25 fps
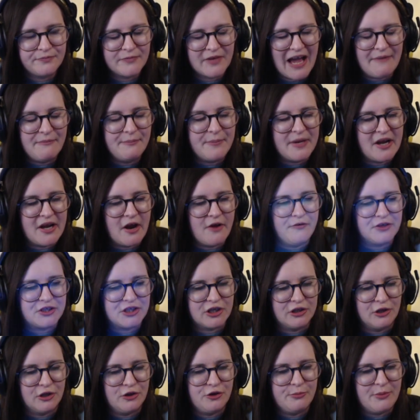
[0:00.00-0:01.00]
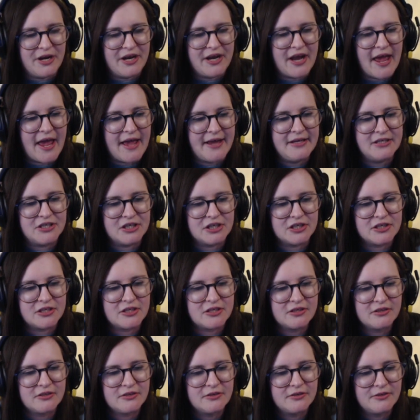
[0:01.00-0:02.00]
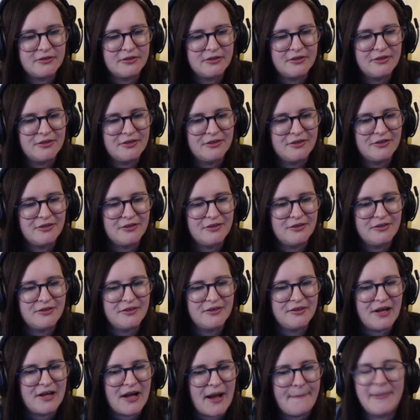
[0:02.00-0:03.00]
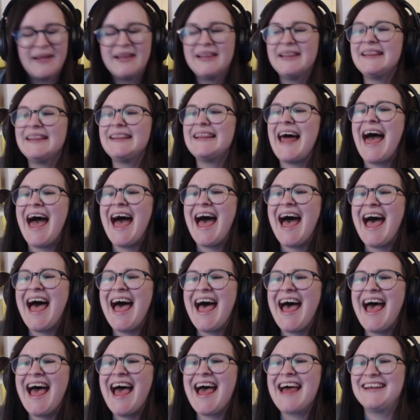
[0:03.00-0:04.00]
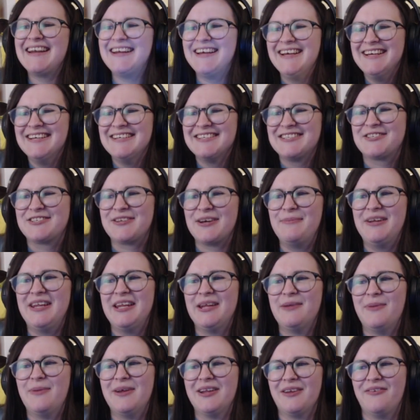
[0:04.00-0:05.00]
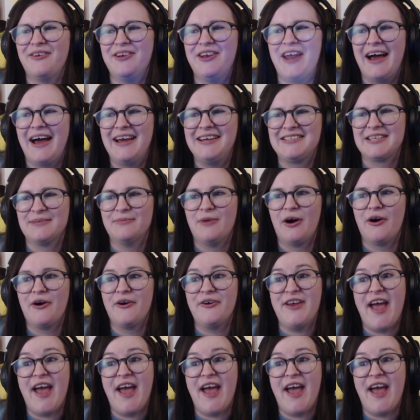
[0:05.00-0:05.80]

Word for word: I haven't been over to Lumi in ages. Plan! me in the middle of the night tomorrow.